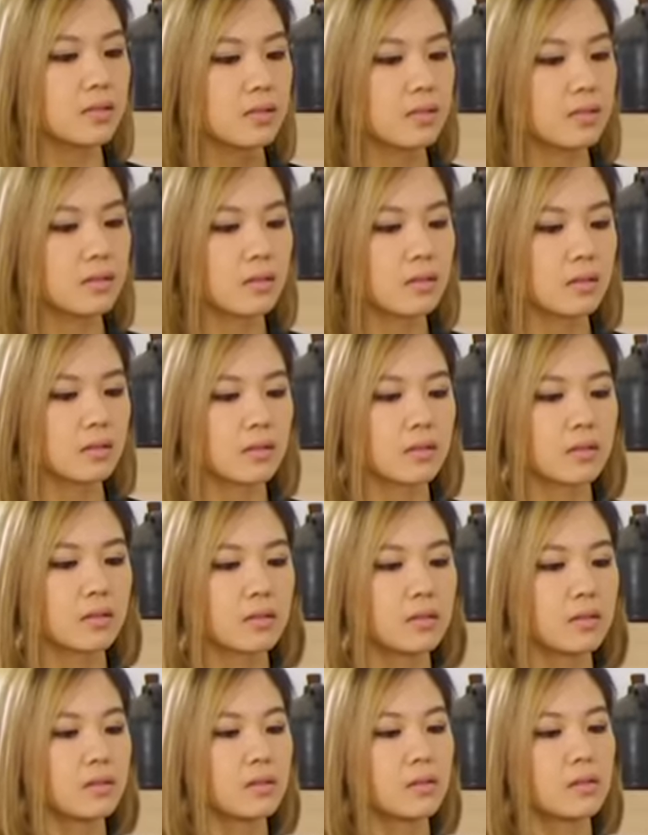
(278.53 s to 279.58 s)

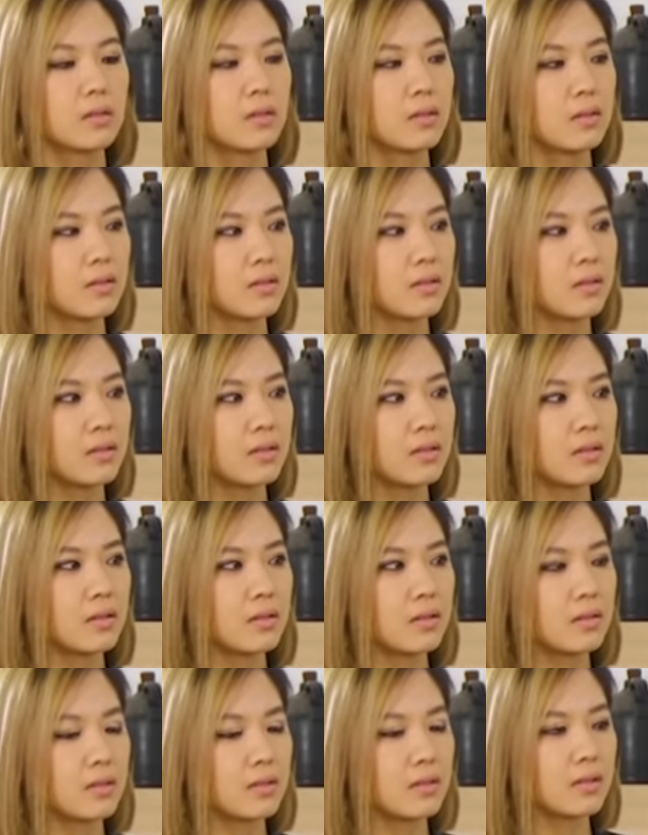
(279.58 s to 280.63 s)

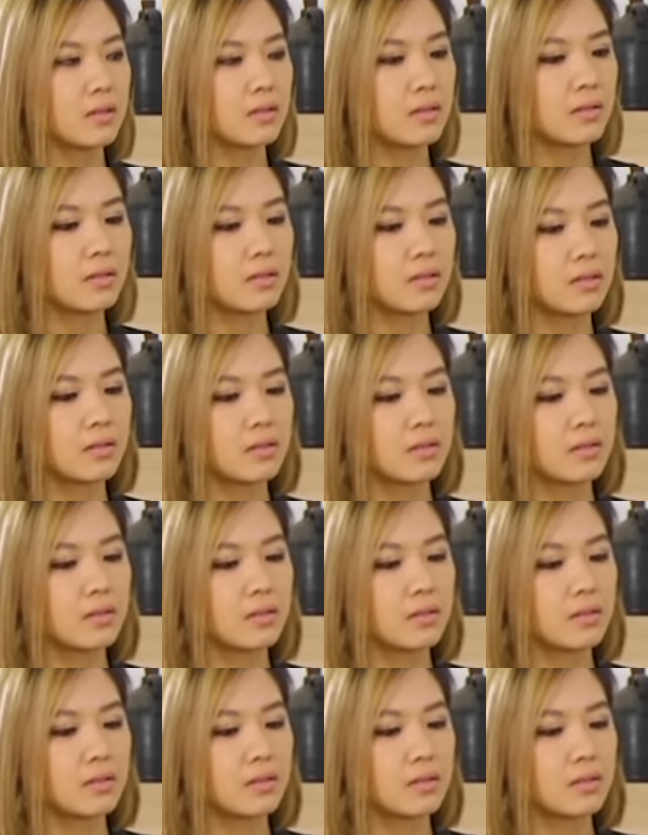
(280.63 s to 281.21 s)
[no speech]